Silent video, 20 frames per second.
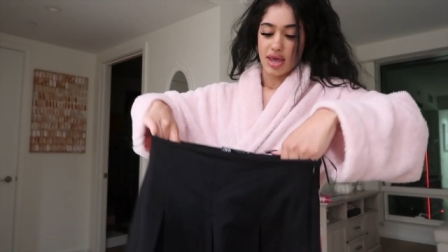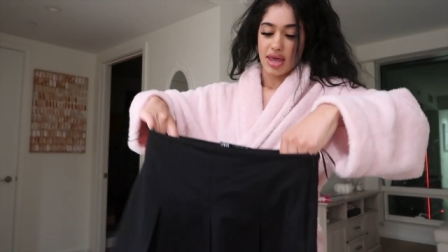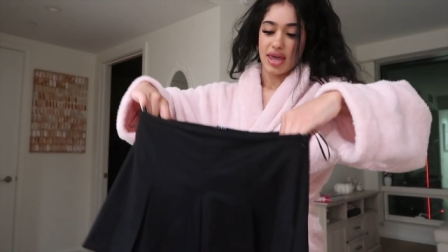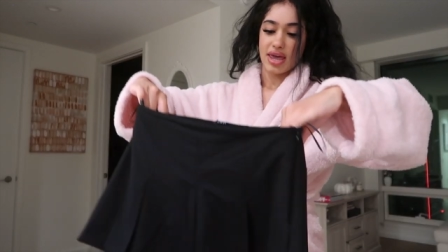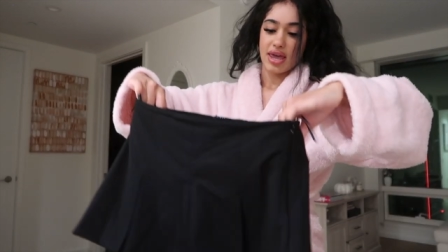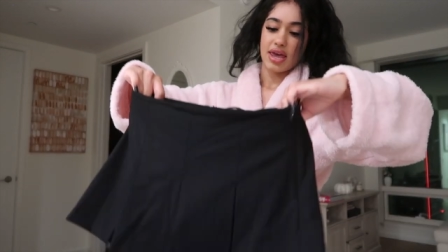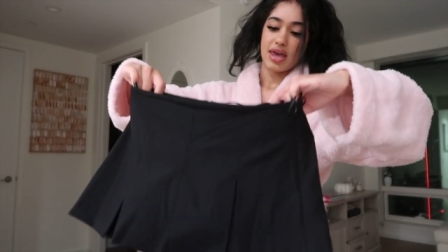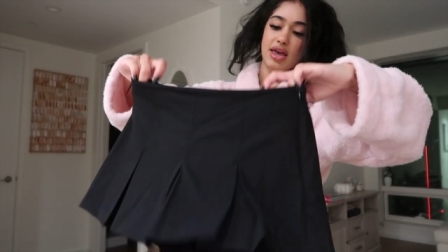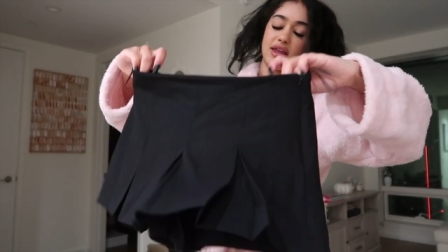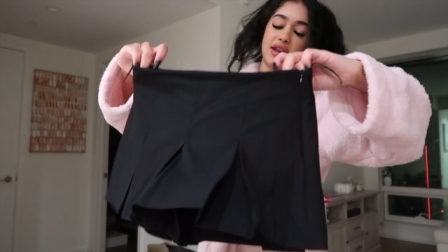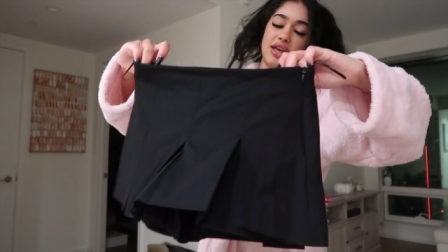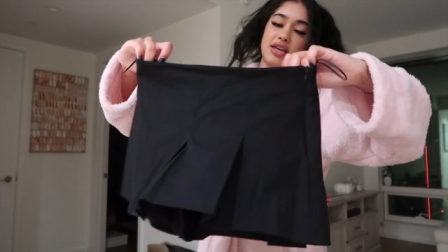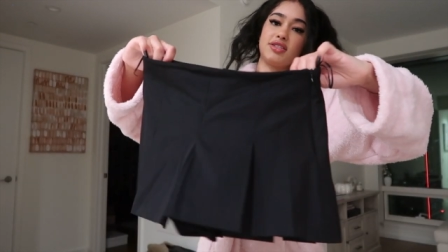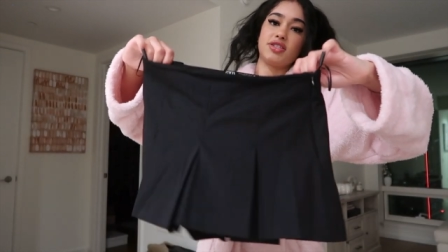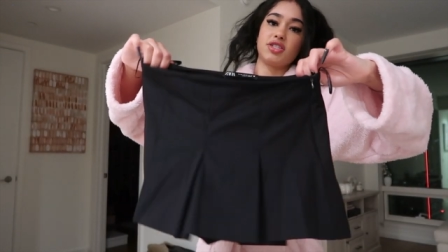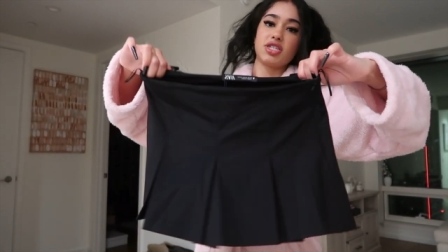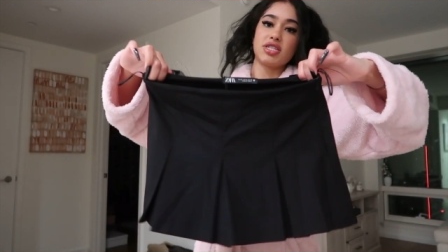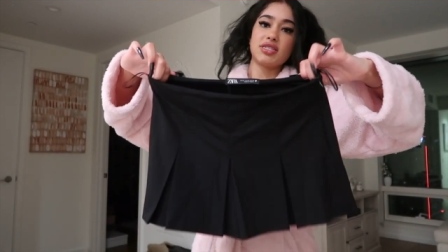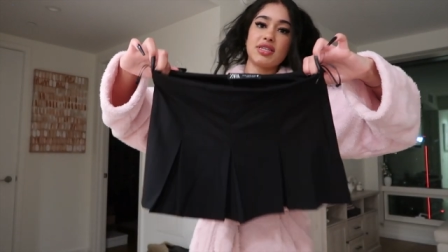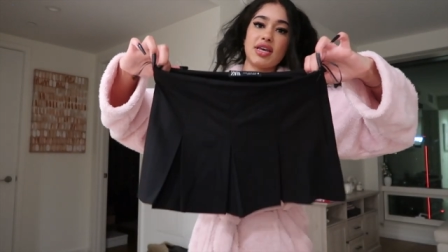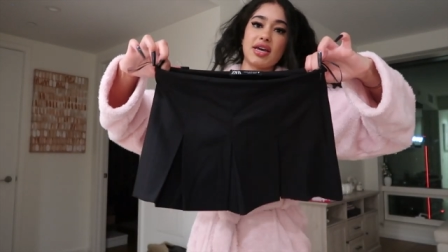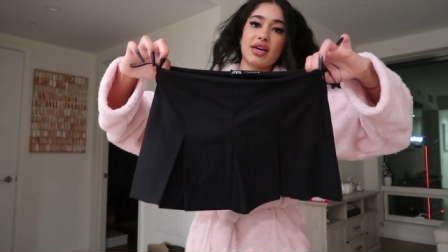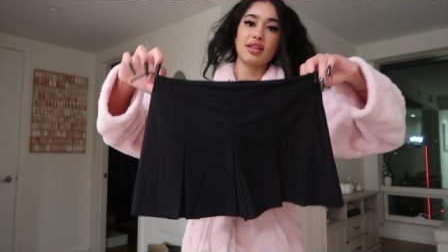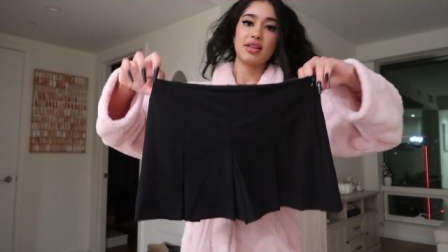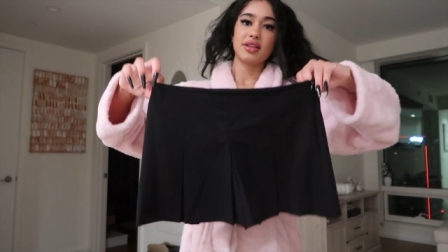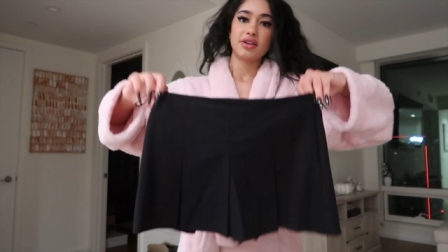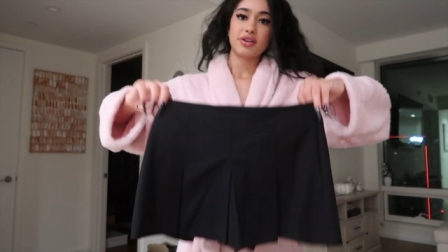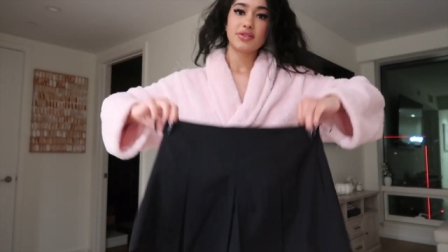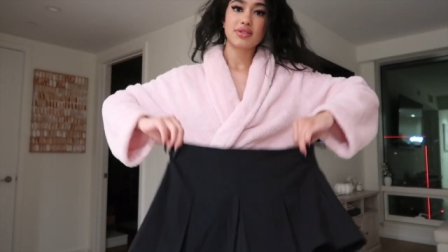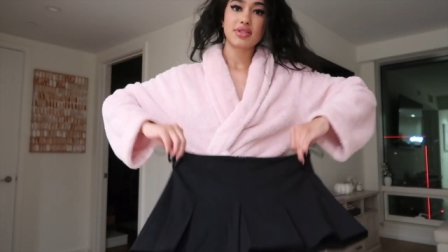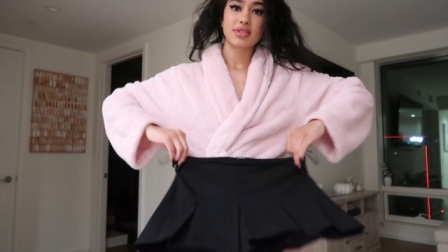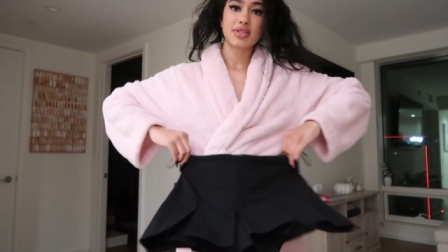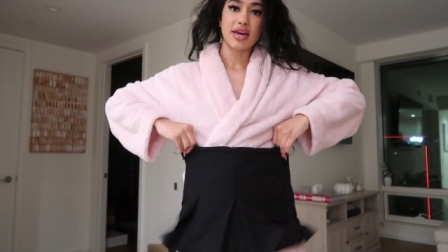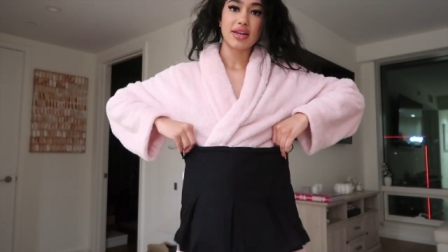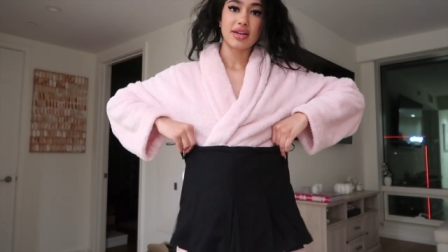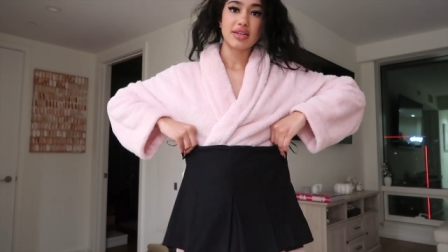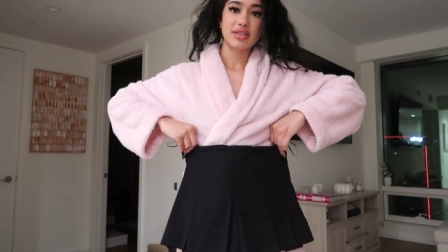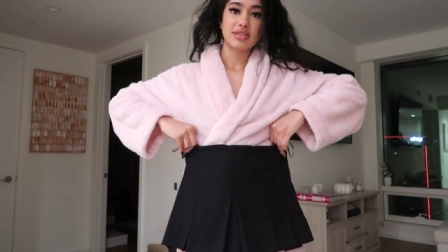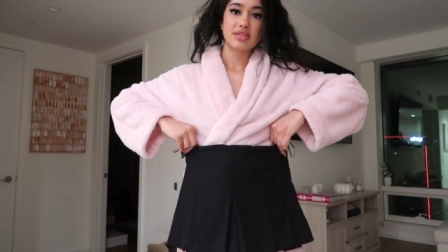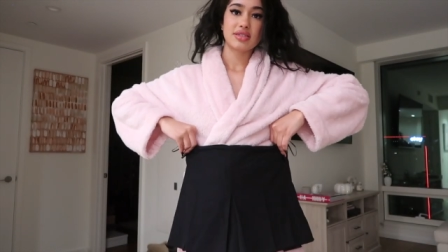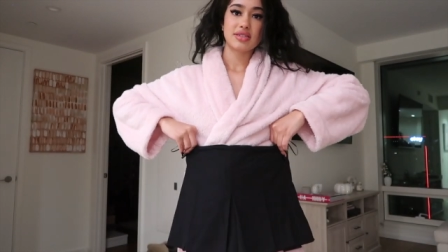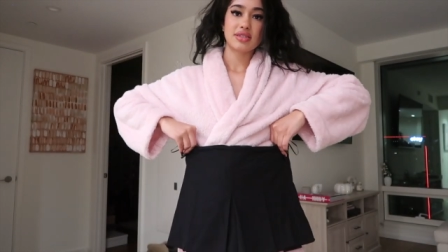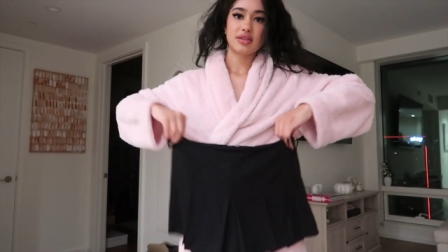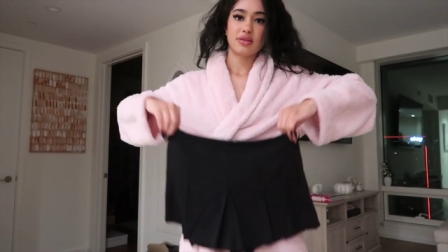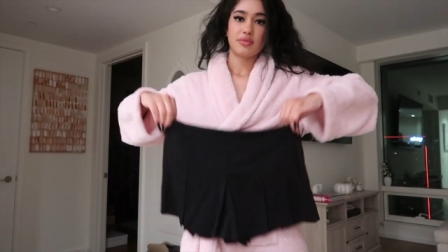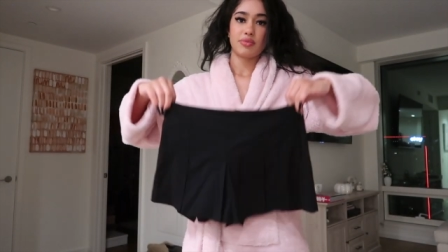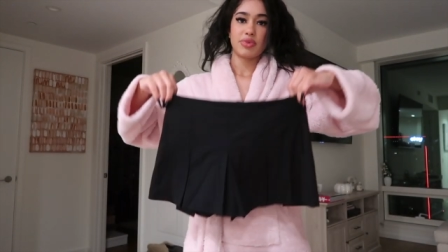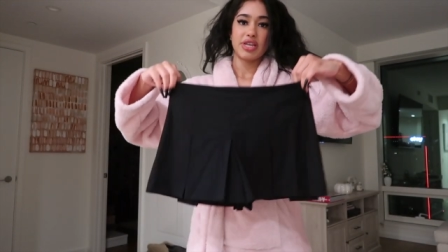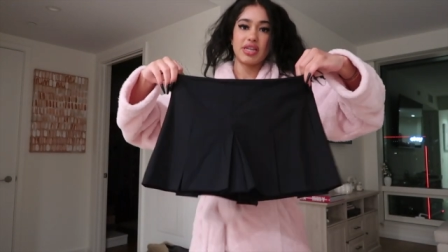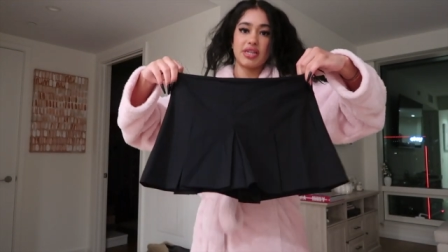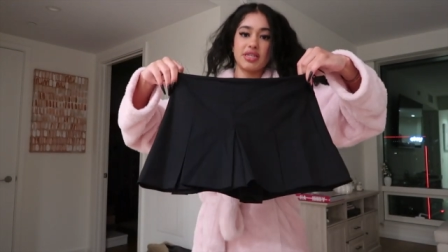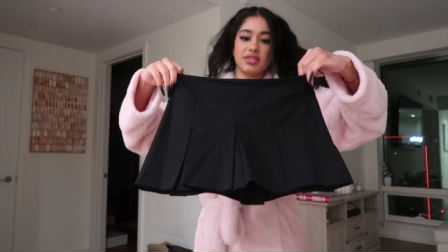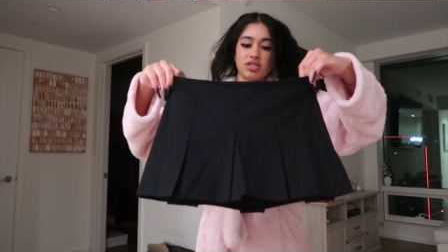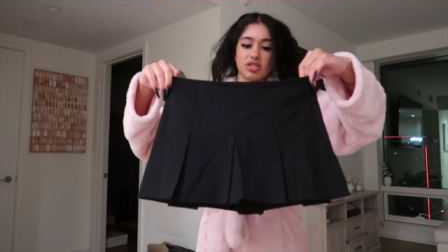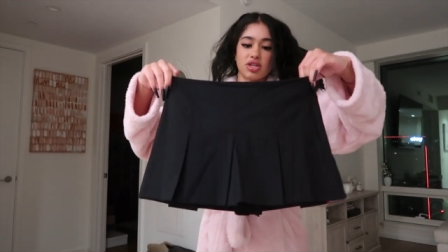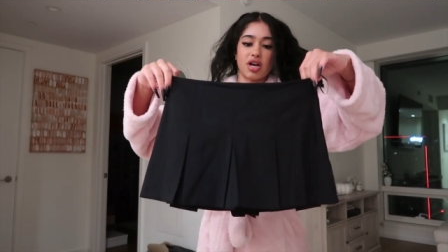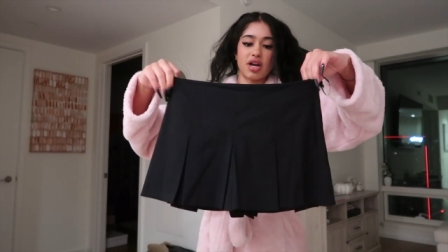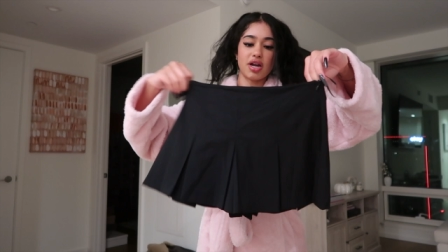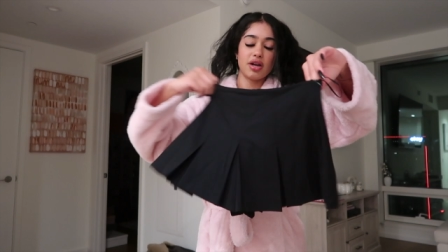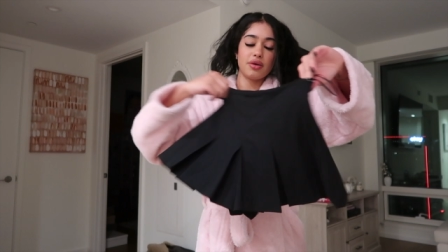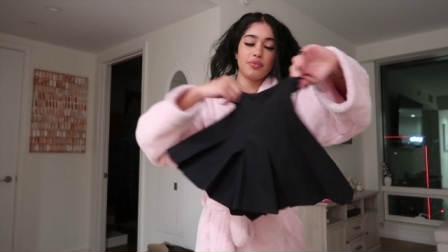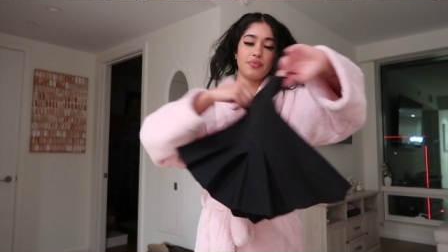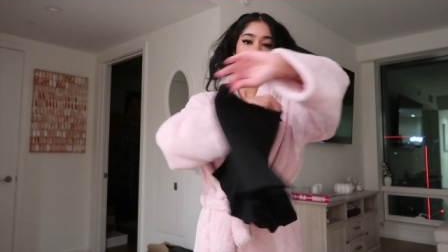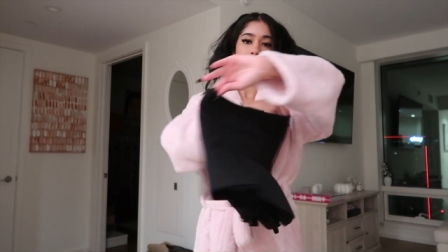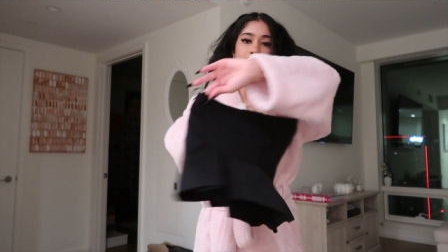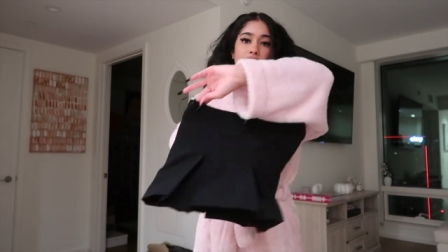and it's just like a little tennis pleated skirt